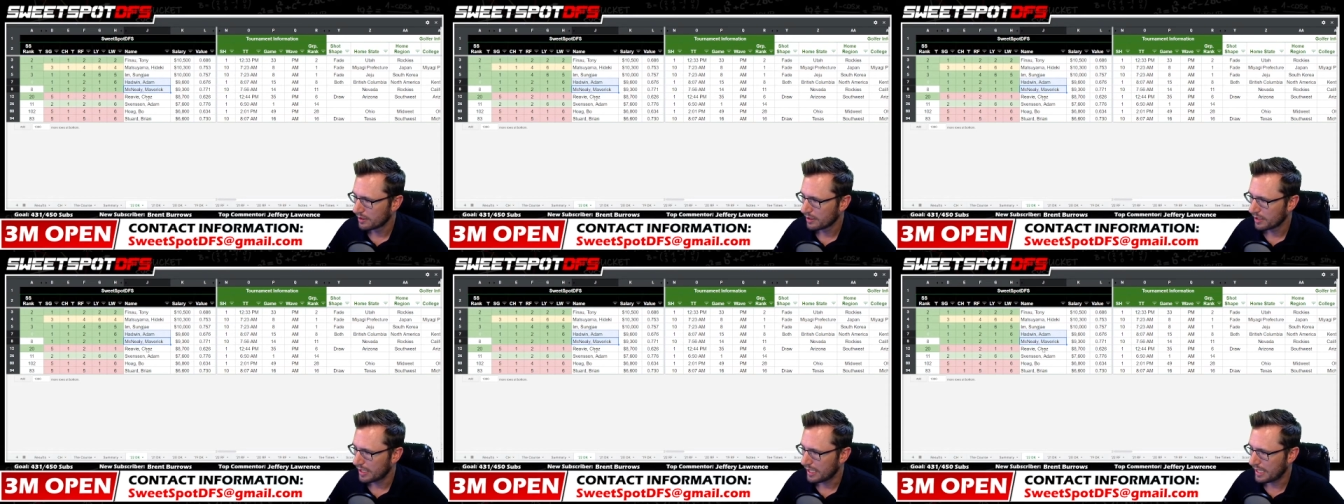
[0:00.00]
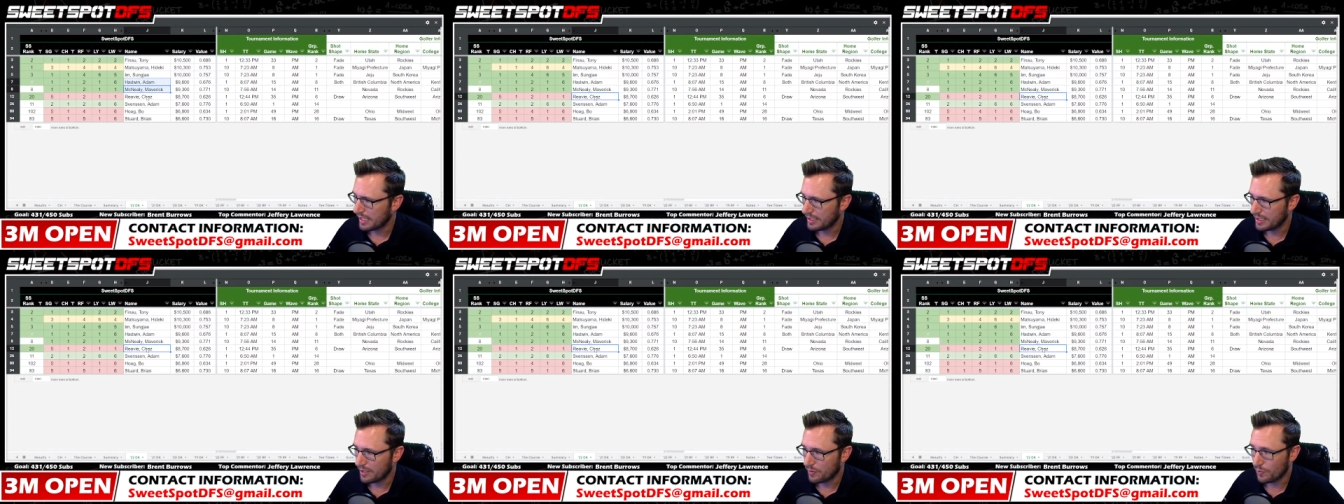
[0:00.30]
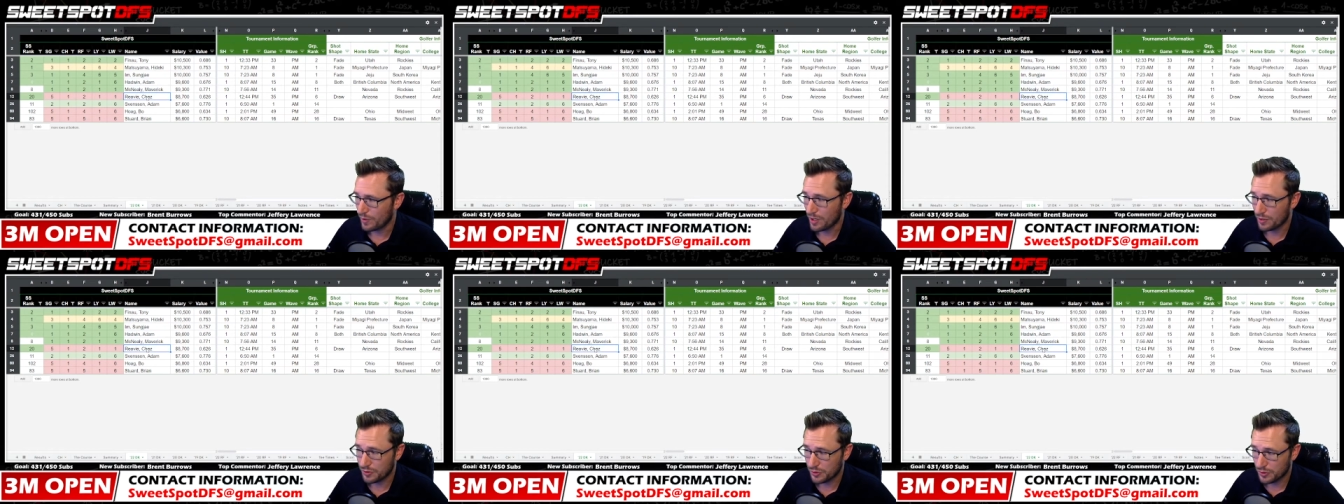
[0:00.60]
And then we
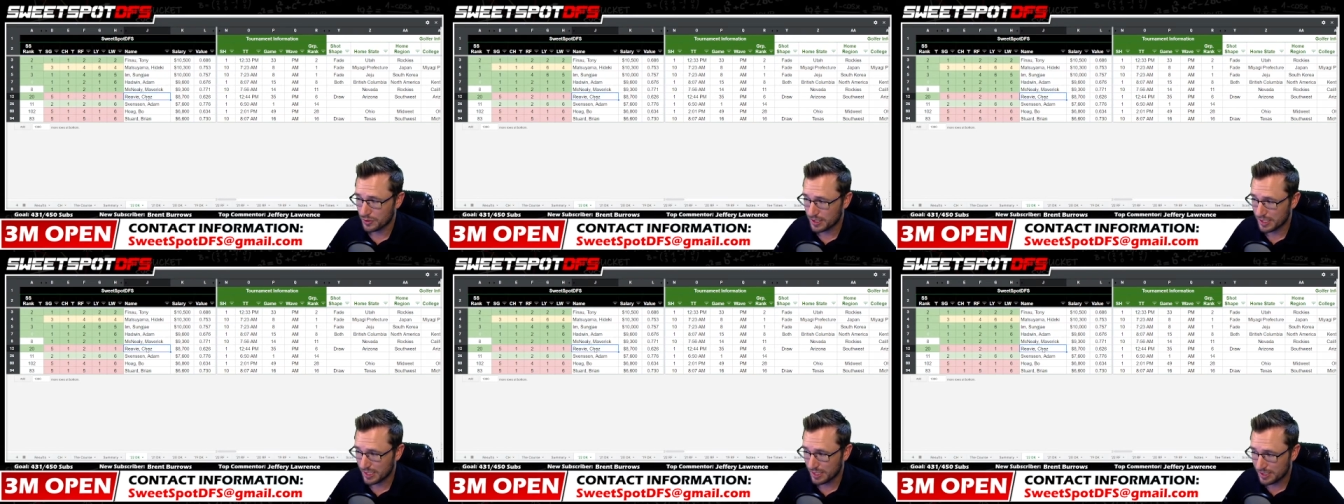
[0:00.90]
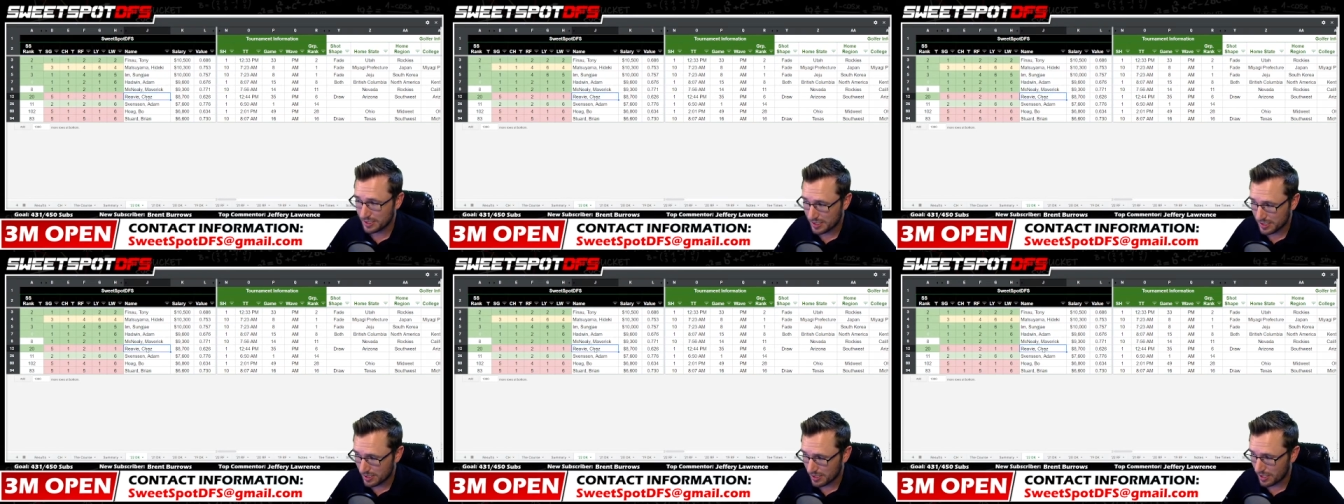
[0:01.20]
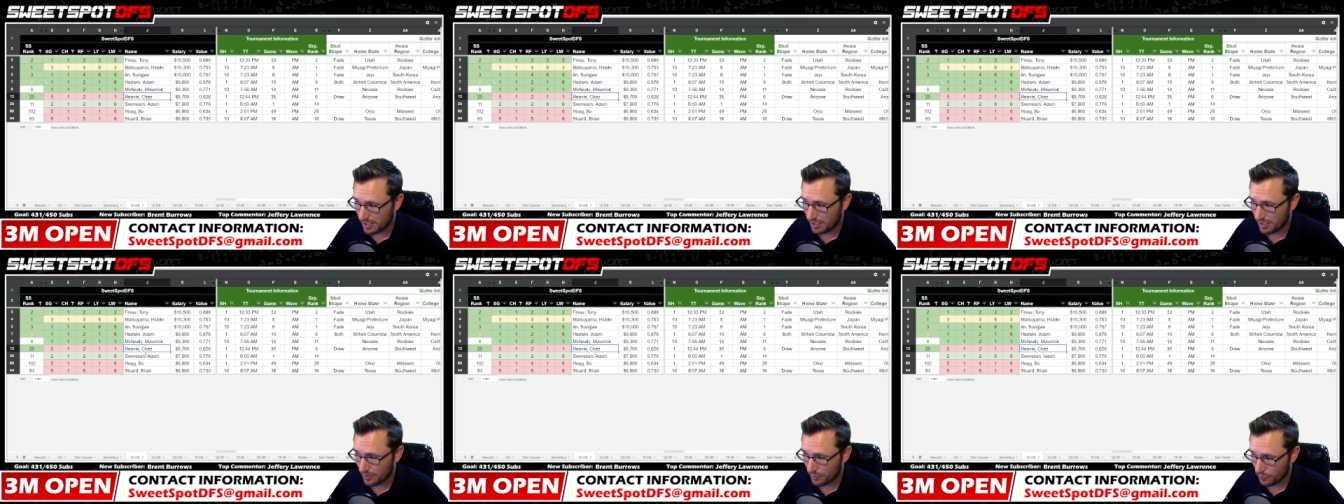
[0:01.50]
also see
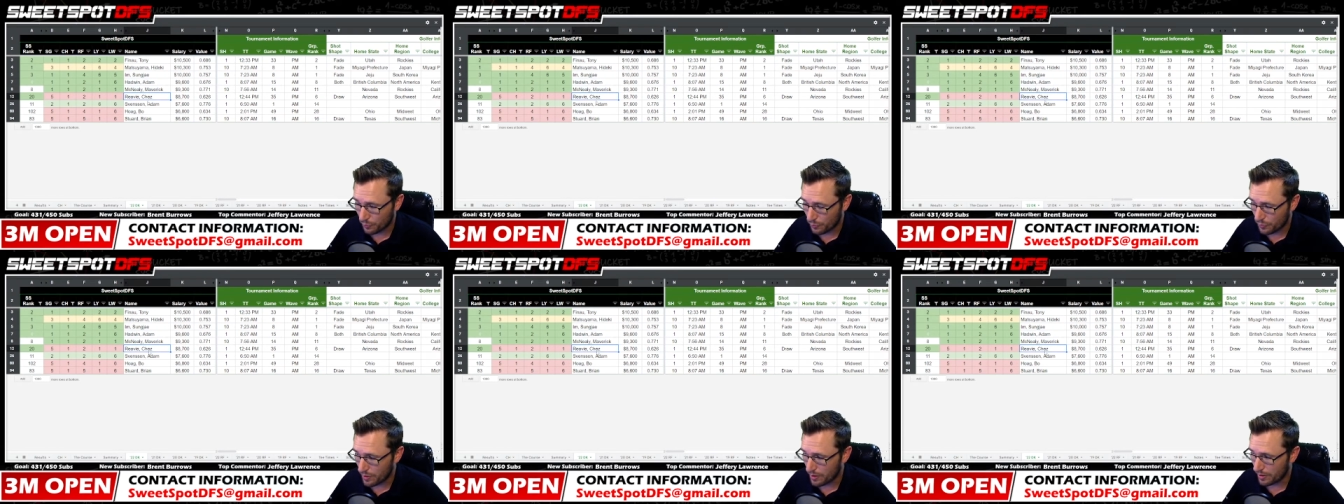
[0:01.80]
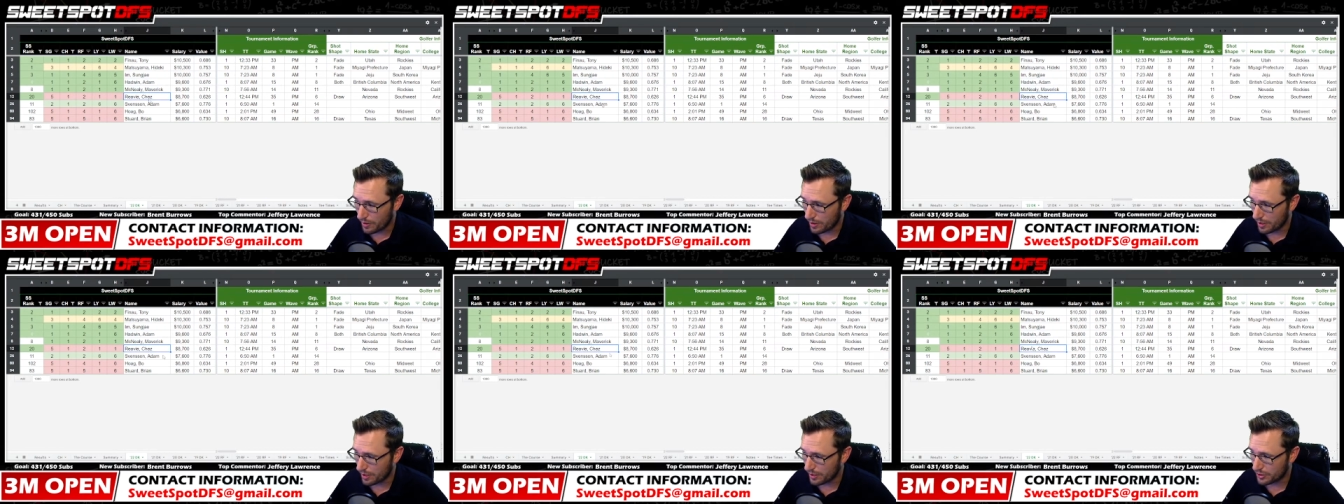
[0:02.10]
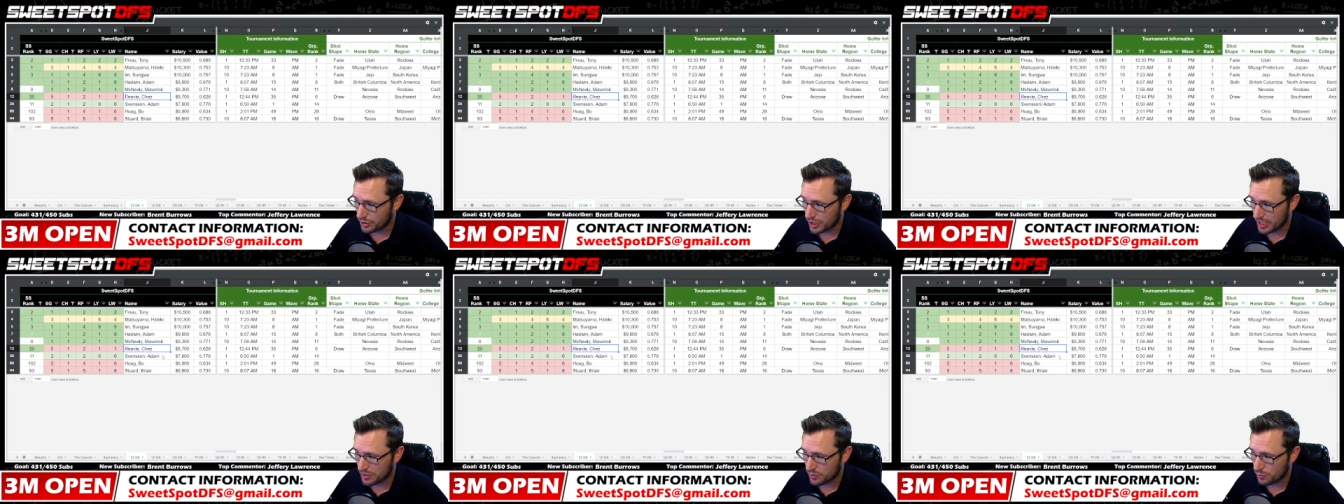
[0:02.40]
uh, uh,
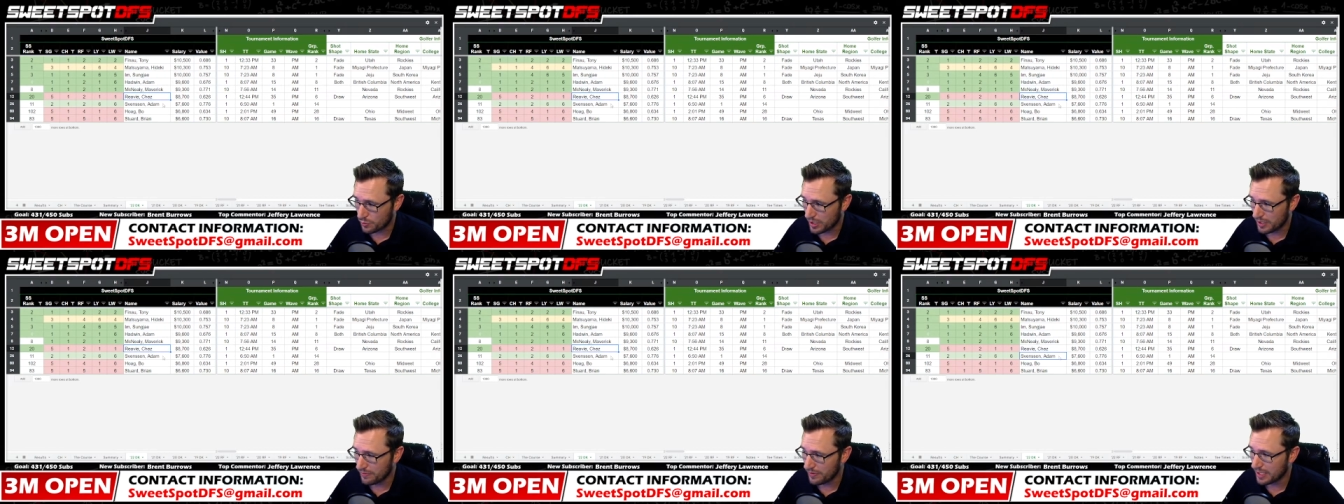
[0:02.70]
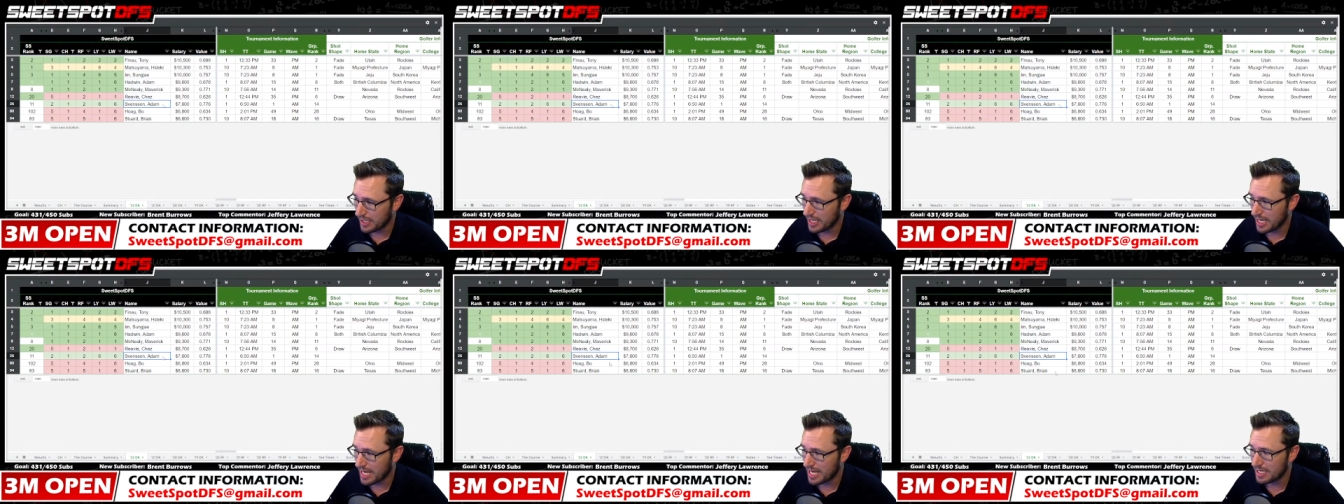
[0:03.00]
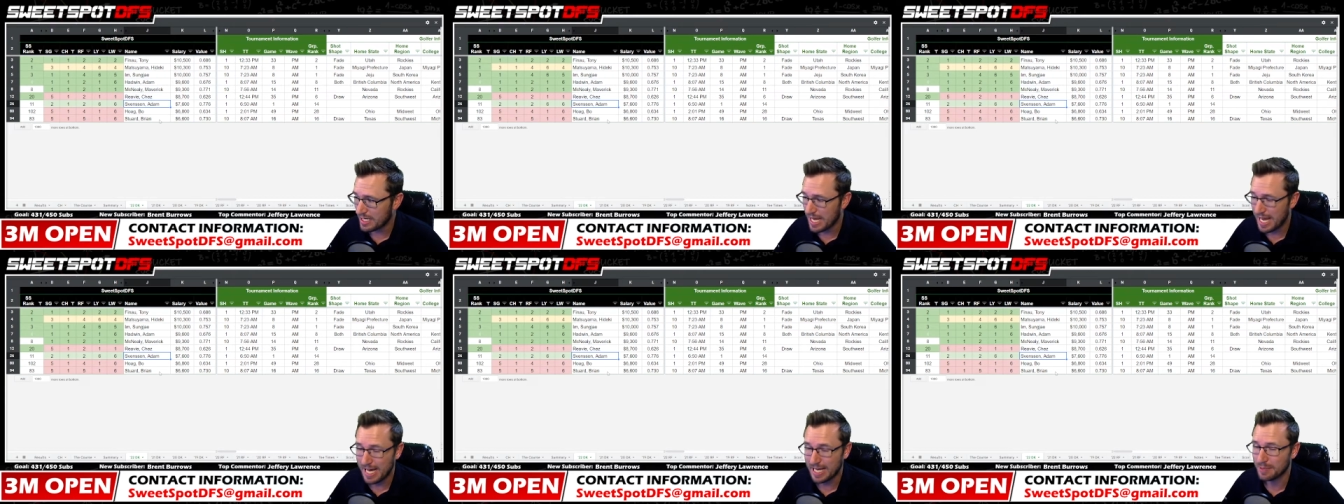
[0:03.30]
Chez Reavie and
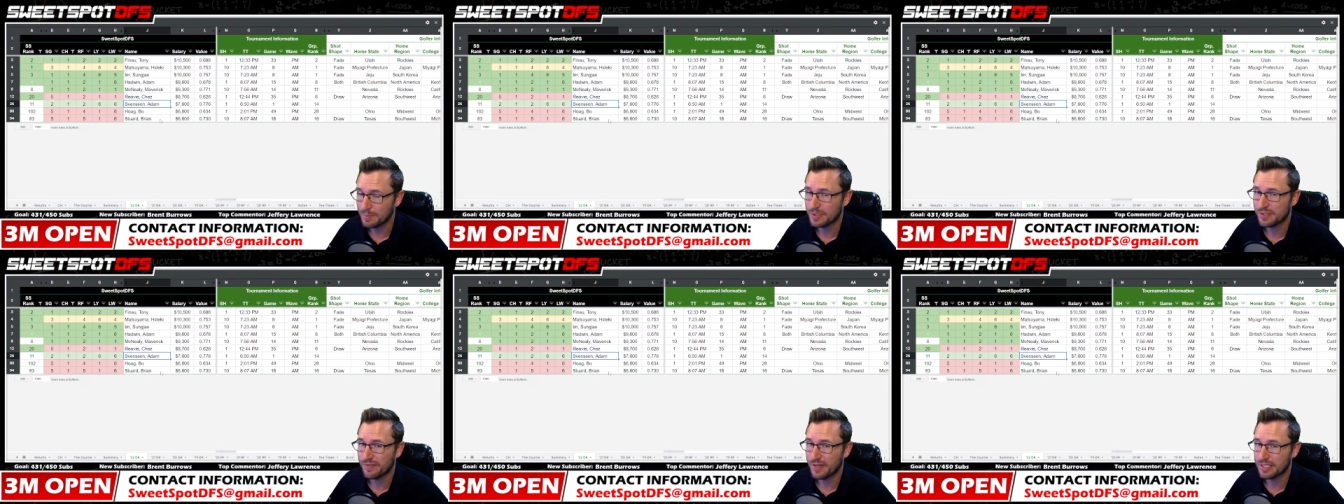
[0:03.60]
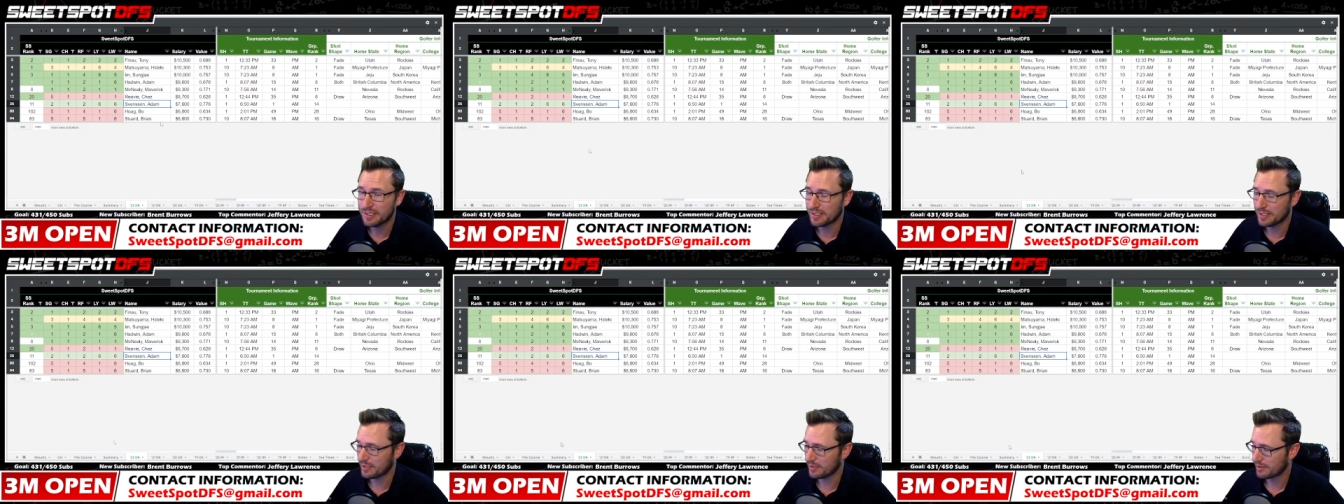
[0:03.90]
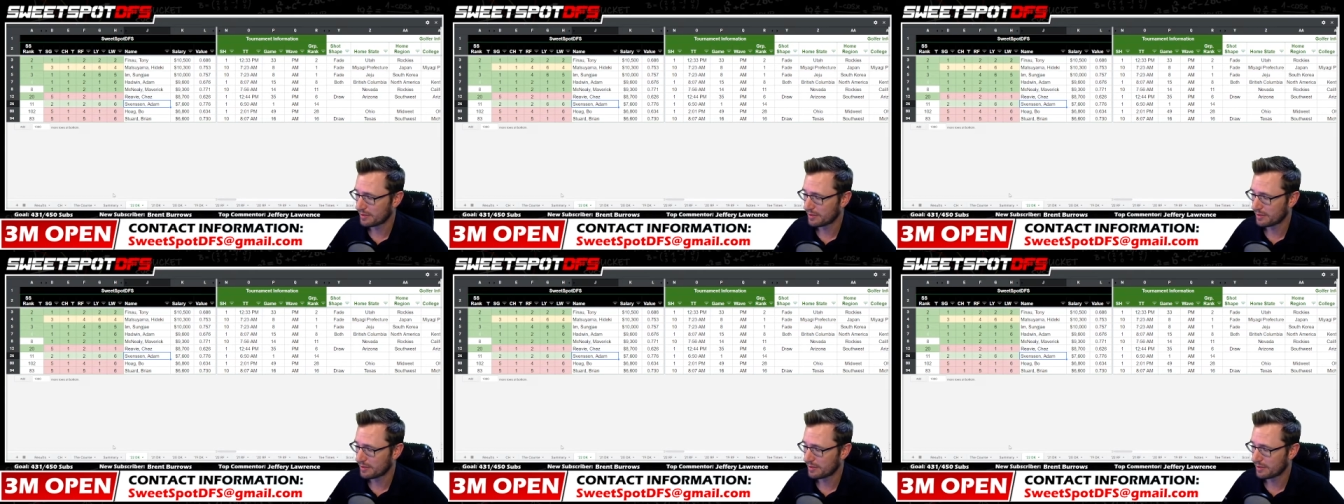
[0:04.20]
Adam Svensson.